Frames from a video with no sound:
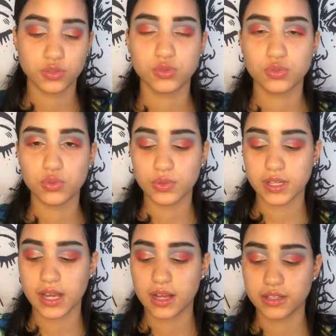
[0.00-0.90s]

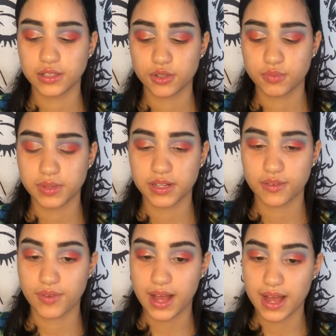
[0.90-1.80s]
doing a little bit
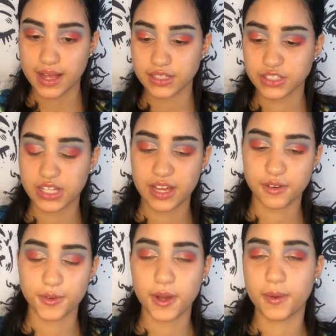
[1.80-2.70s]
of
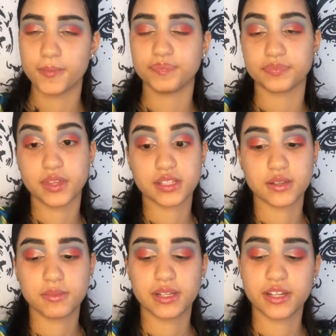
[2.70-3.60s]
eyeshadow,
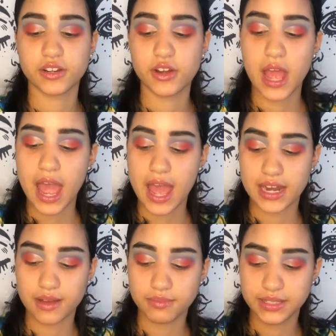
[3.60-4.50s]
some glitter, and
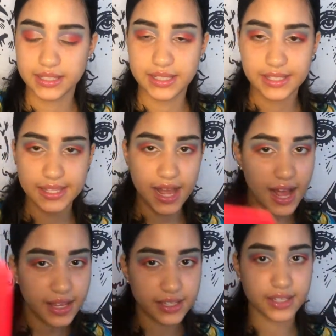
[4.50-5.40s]
I'm
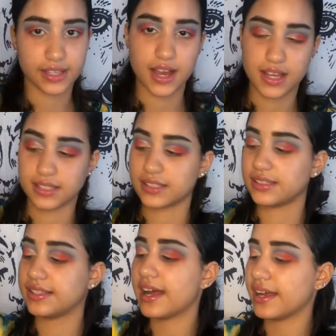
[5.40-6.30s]
dying, guys,
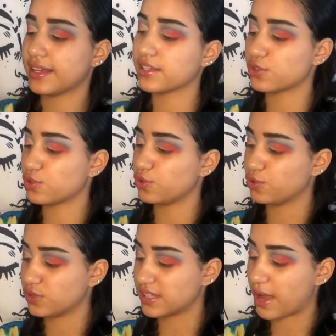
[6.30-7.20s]
dying to
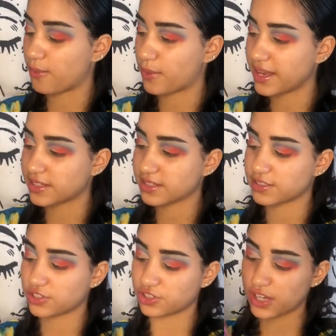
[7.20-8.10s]
use that white
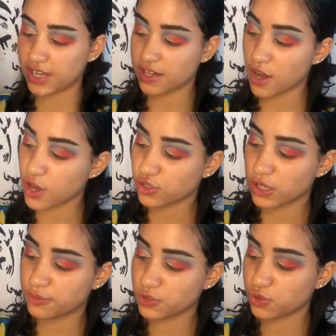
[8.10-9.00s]
shade. So
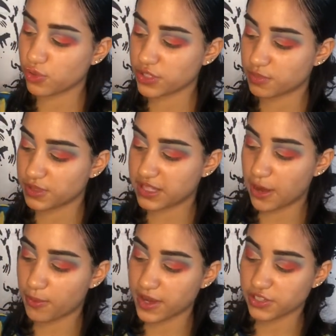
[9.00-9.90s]
I'm just going to put
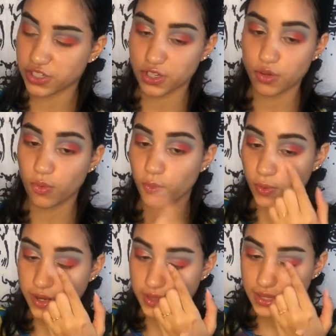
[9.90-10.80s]
that white shade
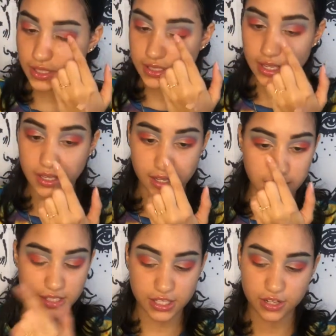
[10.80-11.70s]
where there's a
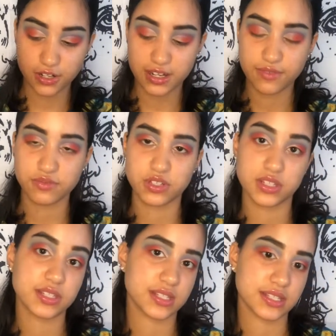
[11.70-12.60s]
concealer left,
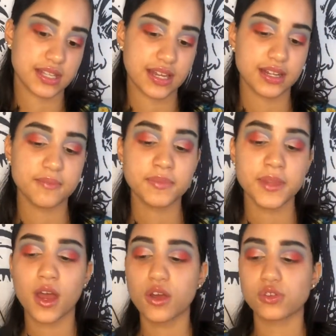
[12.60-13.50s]
just to set it,
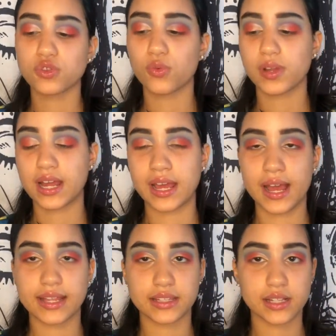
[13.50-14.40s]
so when I
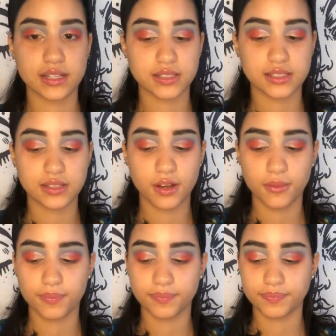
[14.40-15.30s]
add
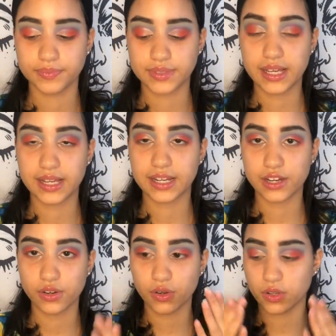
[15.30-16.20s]
the
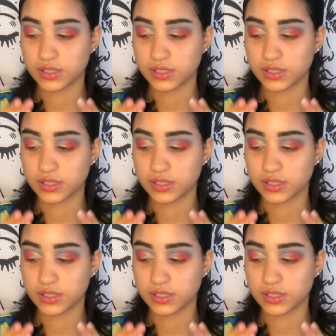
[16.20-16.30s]
glitter on